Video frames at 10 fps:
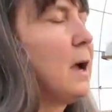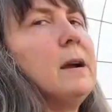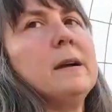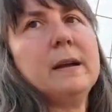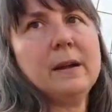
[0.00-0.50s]
helps
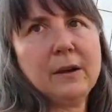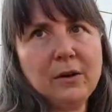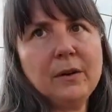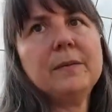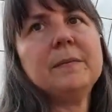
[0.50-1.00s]
with
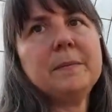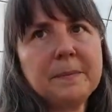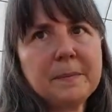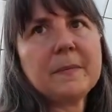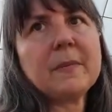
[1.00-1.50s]
drainage, but
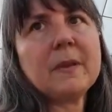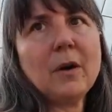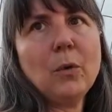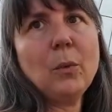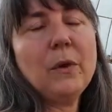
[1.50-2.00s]
also with some heat.